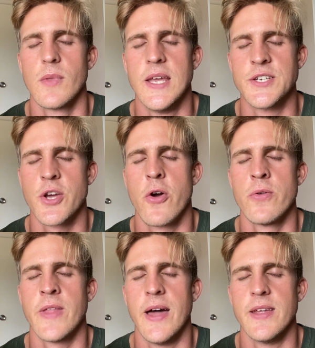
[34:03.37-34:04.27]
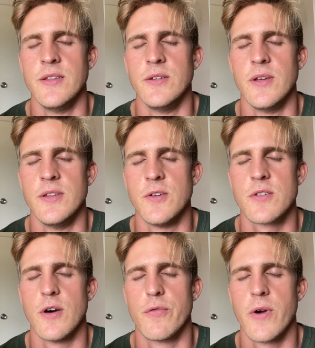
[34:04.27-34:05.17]
Intone that in
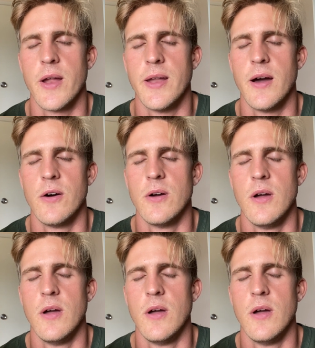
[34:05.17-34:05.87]
yourself right now.